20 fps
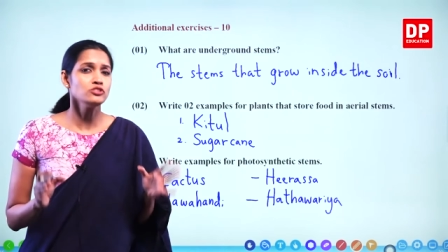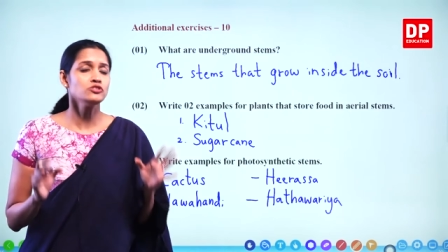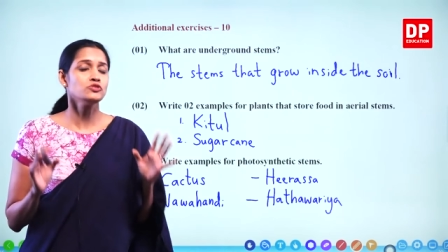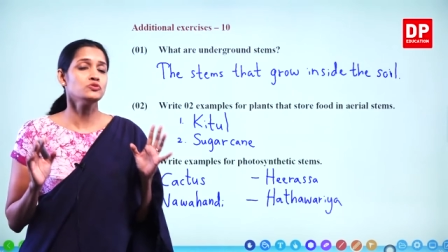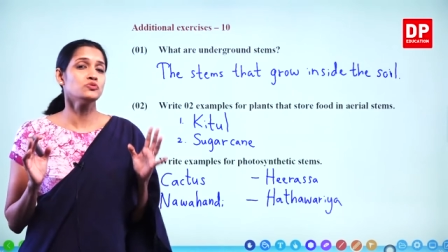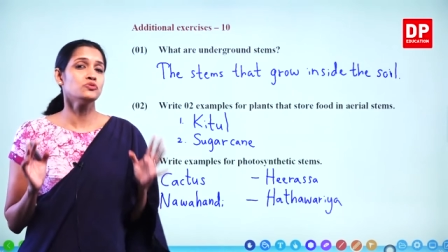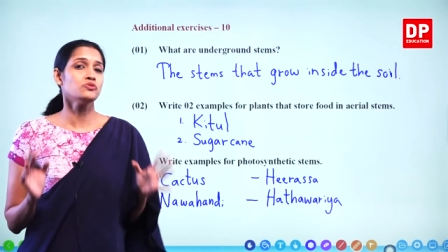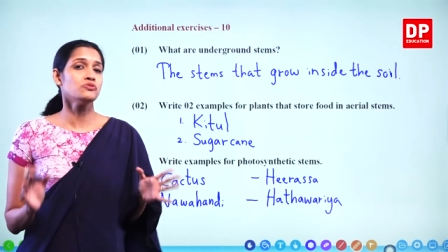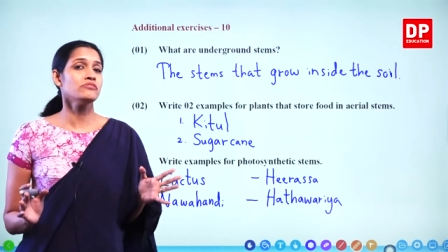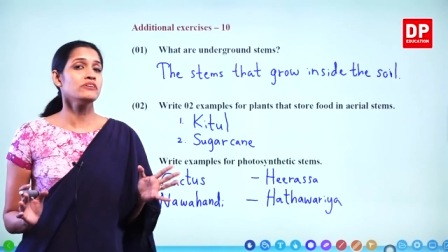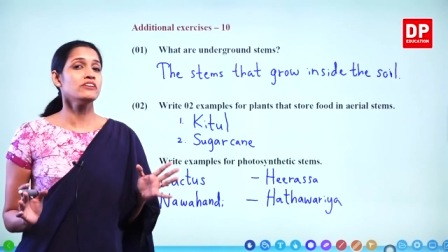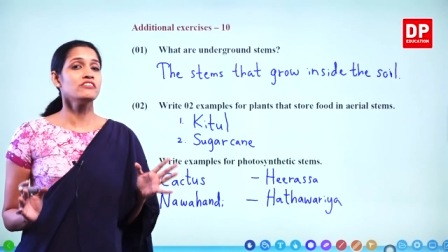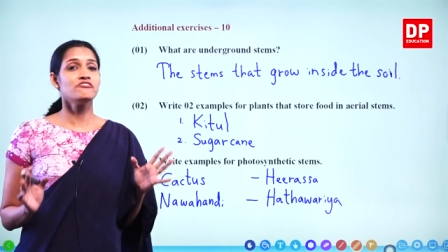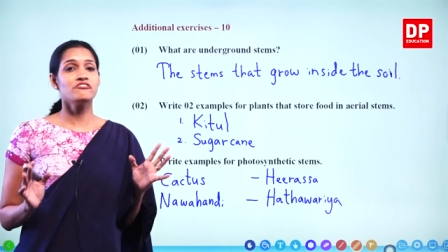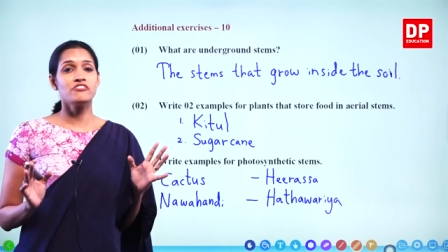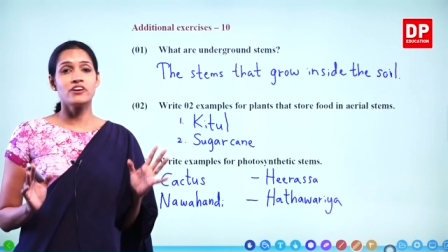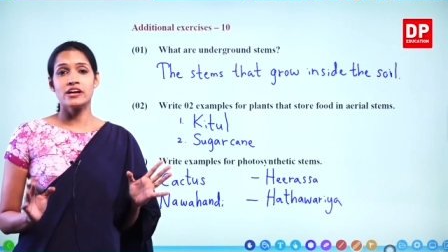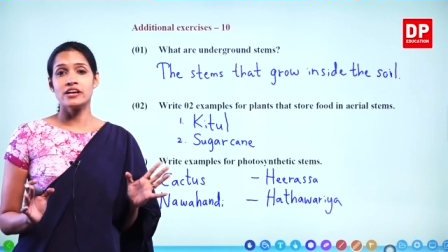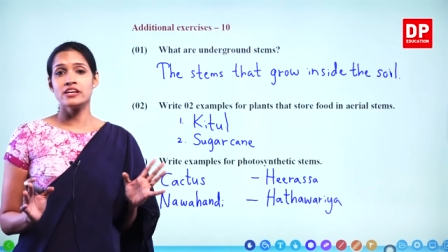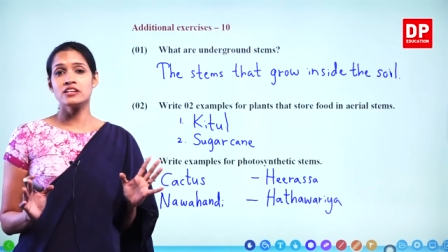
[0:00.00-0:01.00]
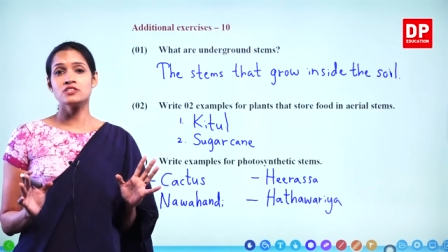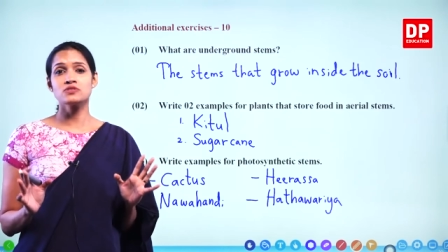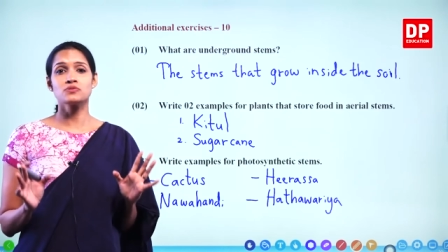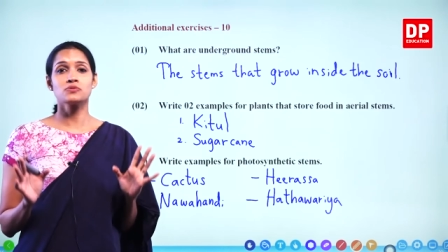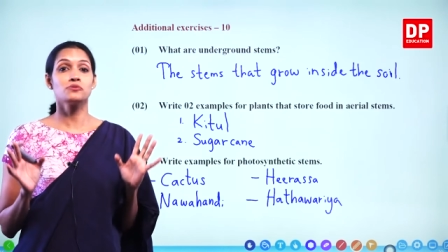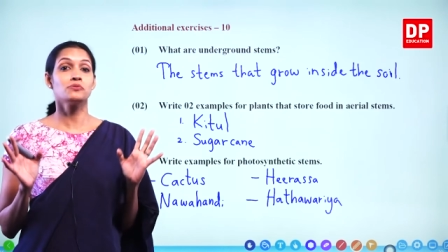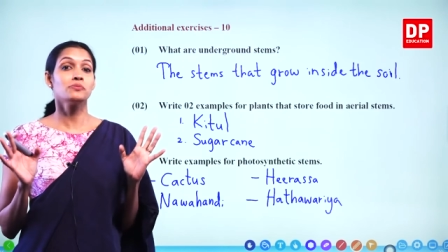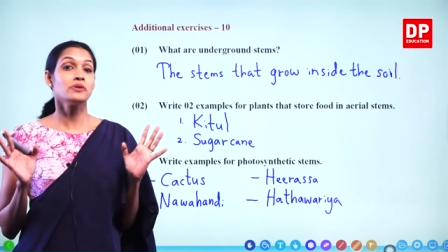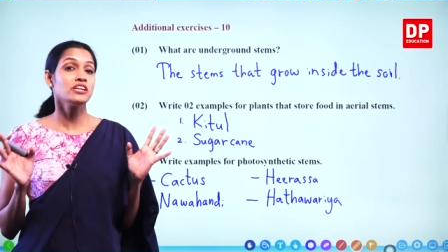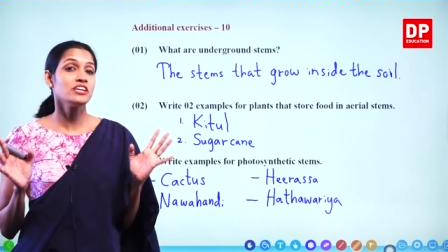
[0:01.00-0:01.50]
you will find
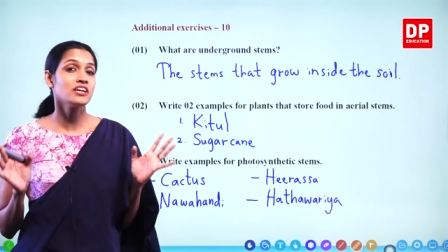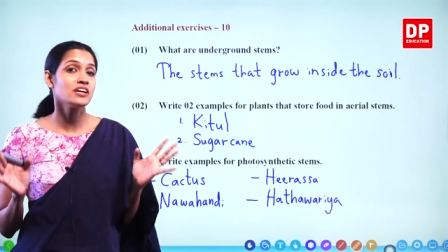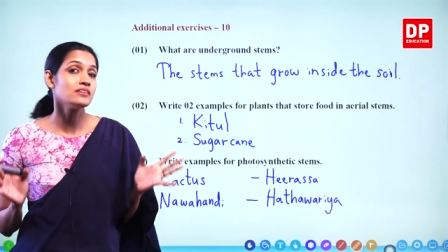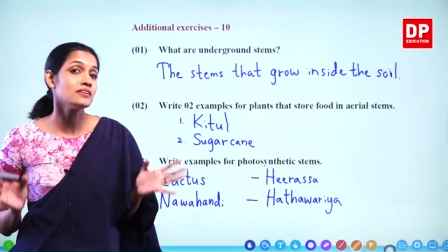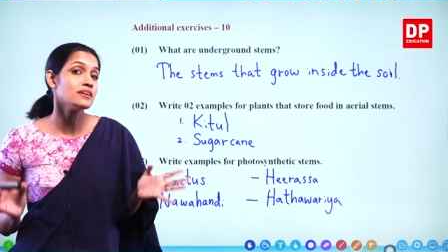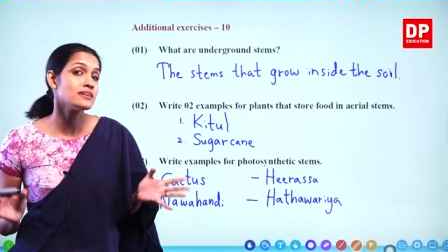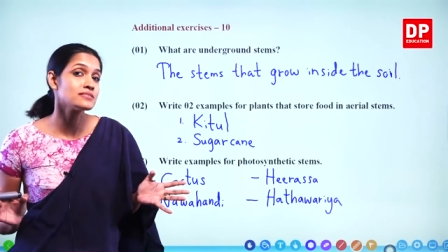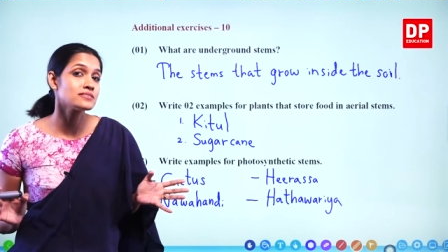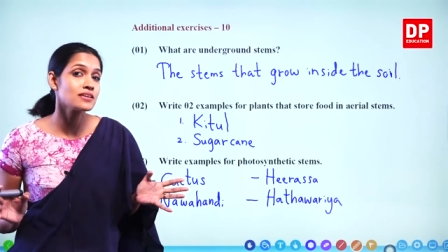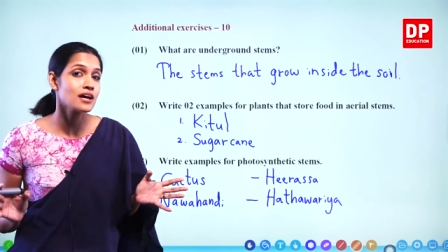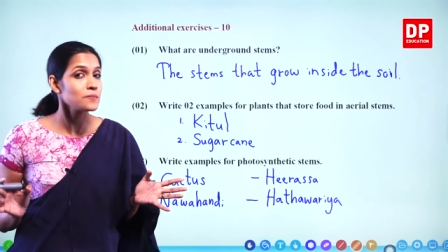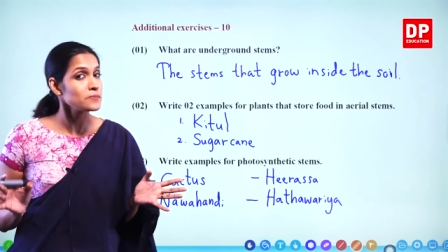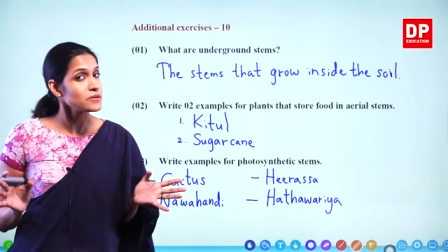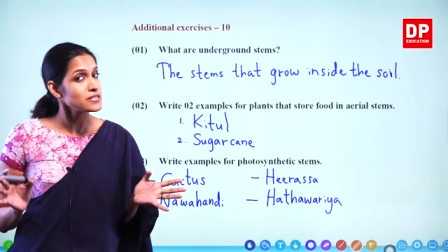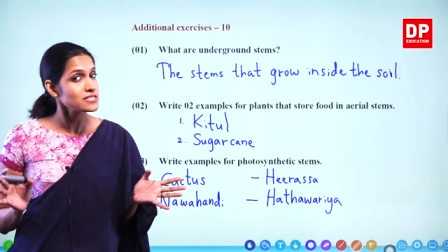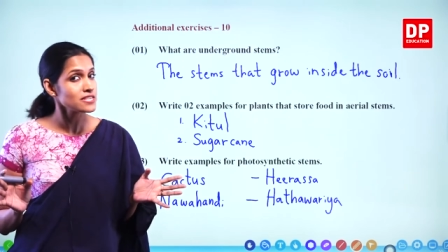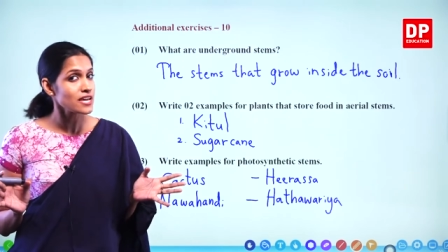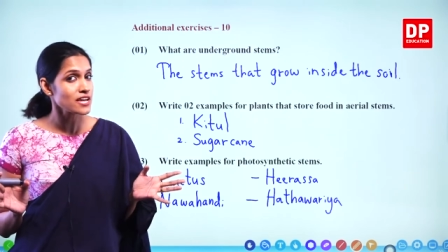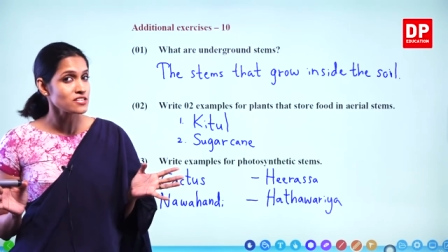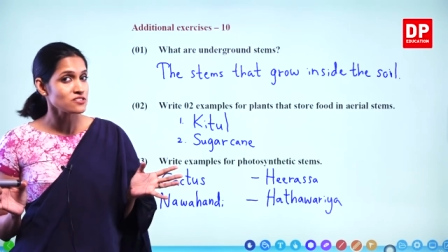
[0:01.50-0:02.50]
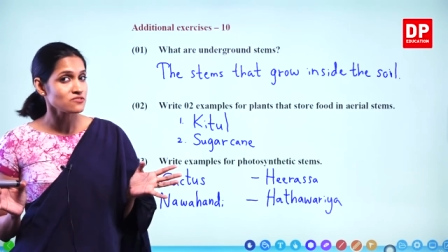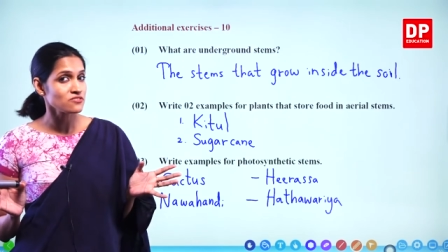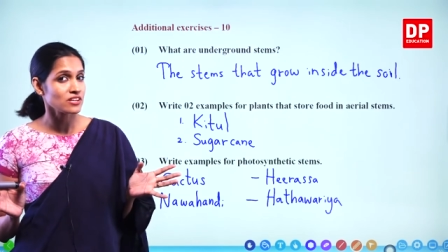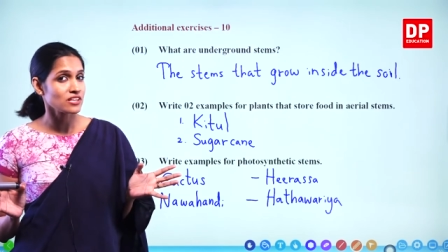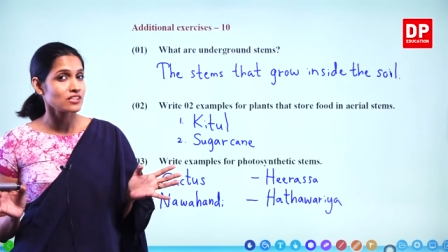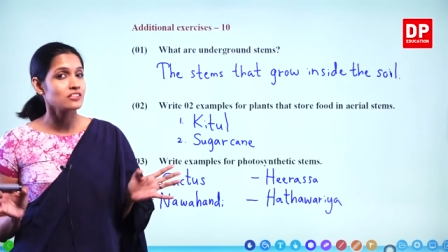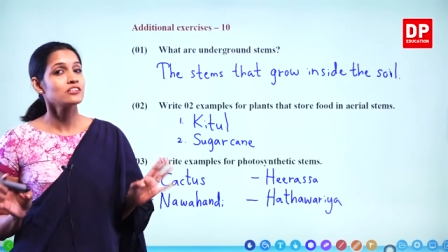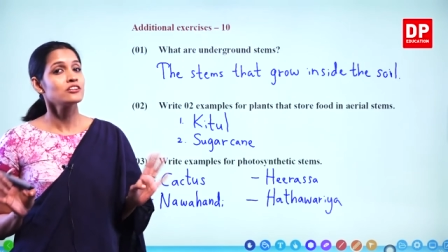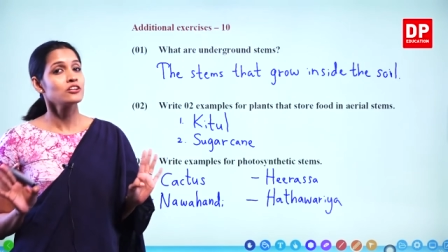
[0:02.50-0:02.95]
so many other examples as well.